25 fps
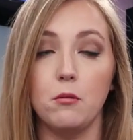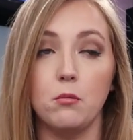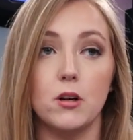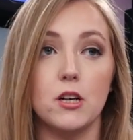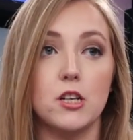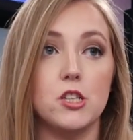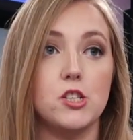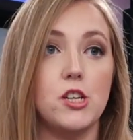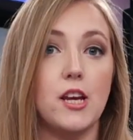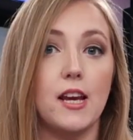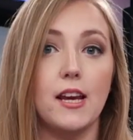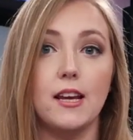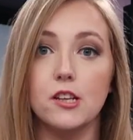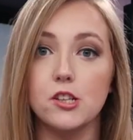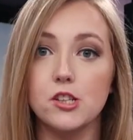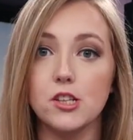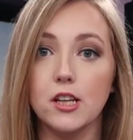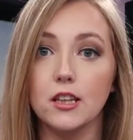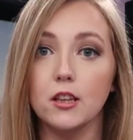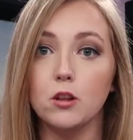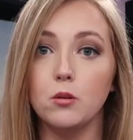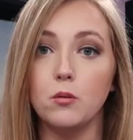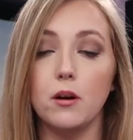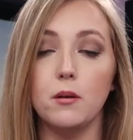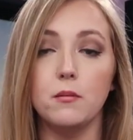We're
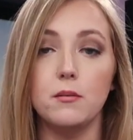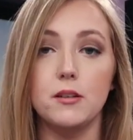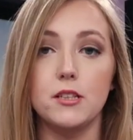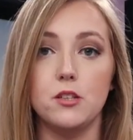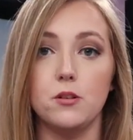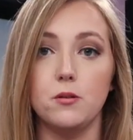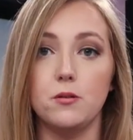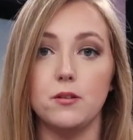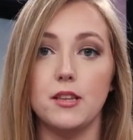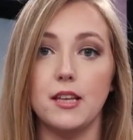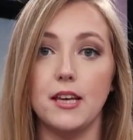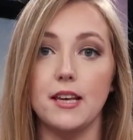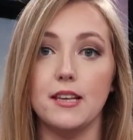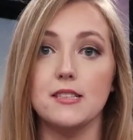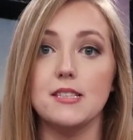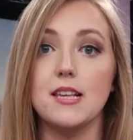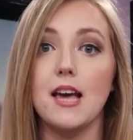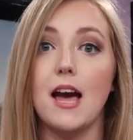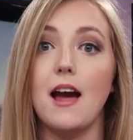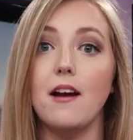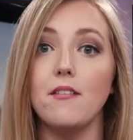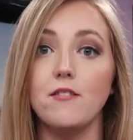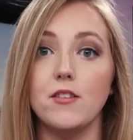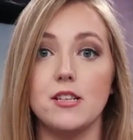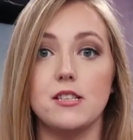changing the way we do things
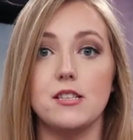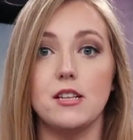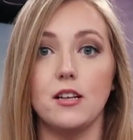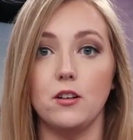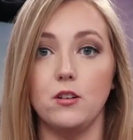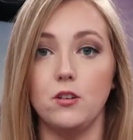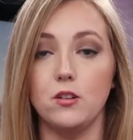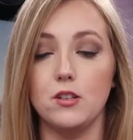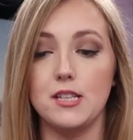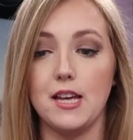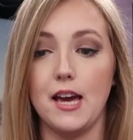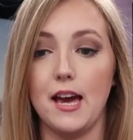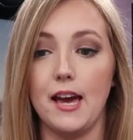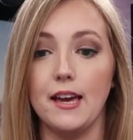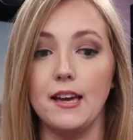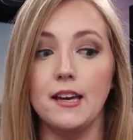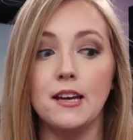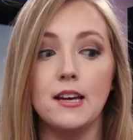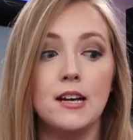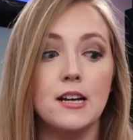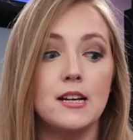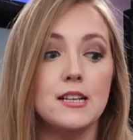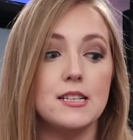every single day.